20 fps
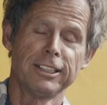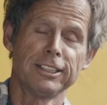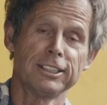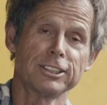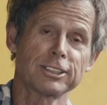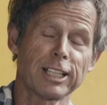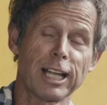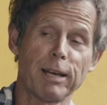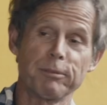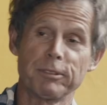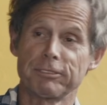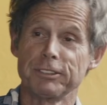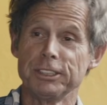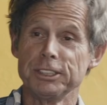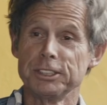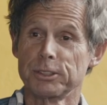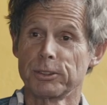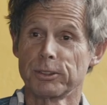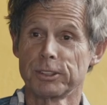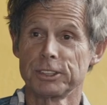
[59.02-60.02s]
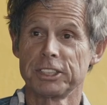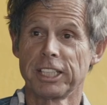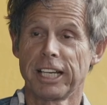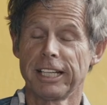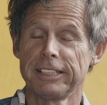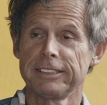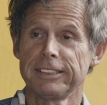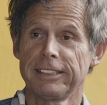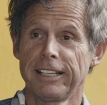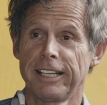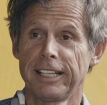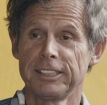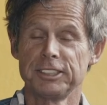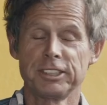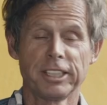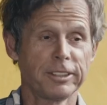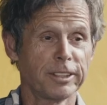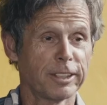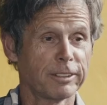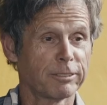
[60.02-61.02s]
slam the freezer door shut, and I
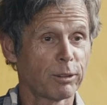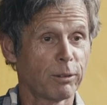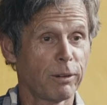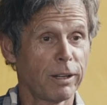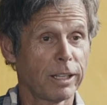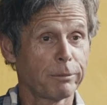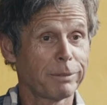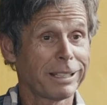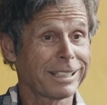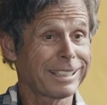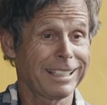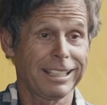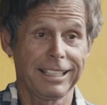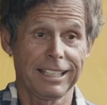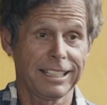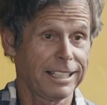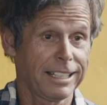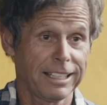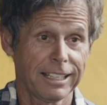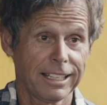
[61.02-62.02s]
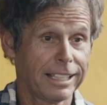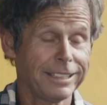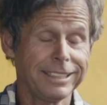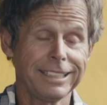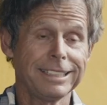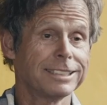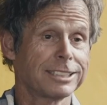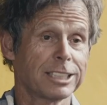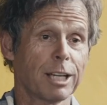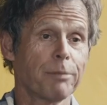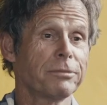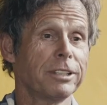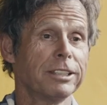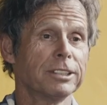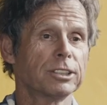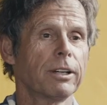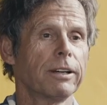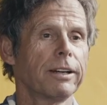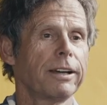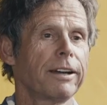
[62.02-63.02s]
sit there for a while. I'm like, ah, I need something.
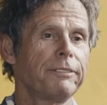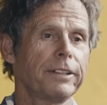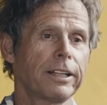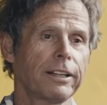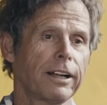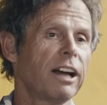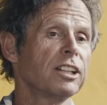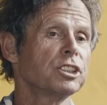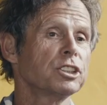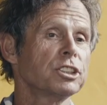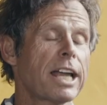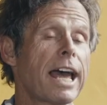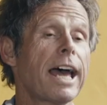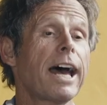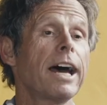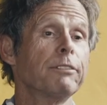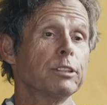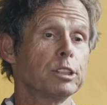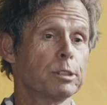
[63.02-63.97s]
So I figure I'll just have a